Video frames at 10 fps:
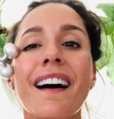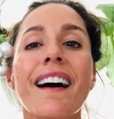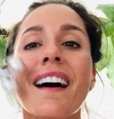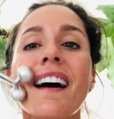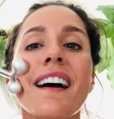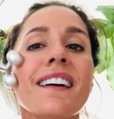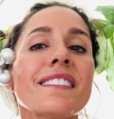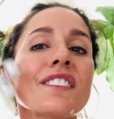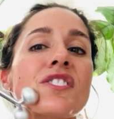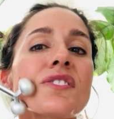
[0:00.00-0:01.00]
and
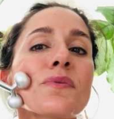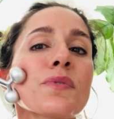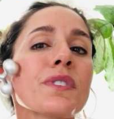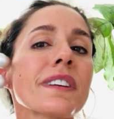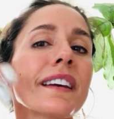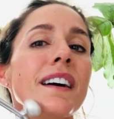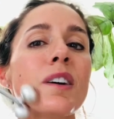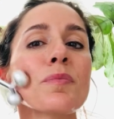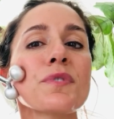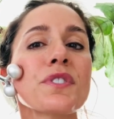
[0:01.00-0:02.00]
it just really
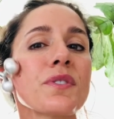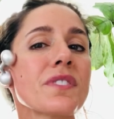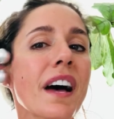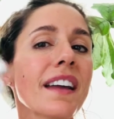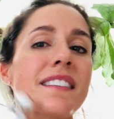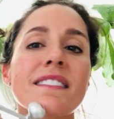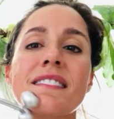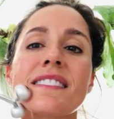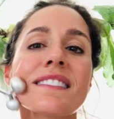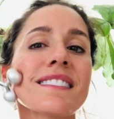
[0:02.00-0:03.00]
helps to
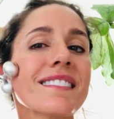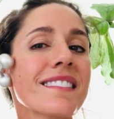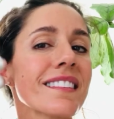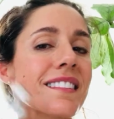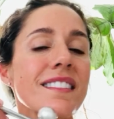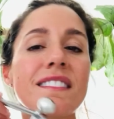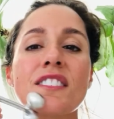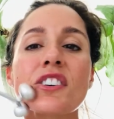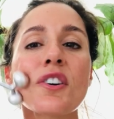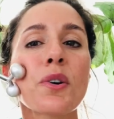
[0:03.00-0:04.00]
tighten,
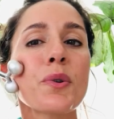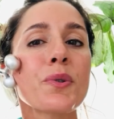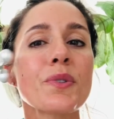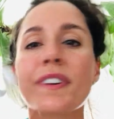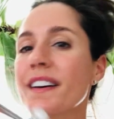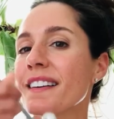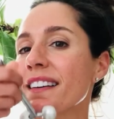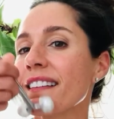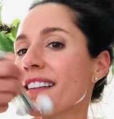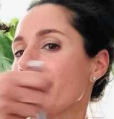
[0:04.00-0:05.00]
tone,
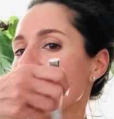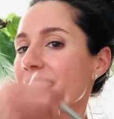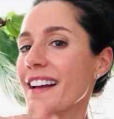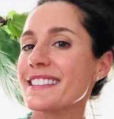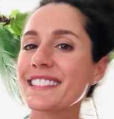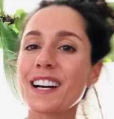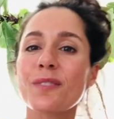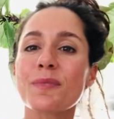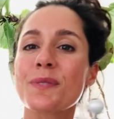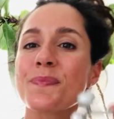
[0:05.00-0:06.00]
and sculpt.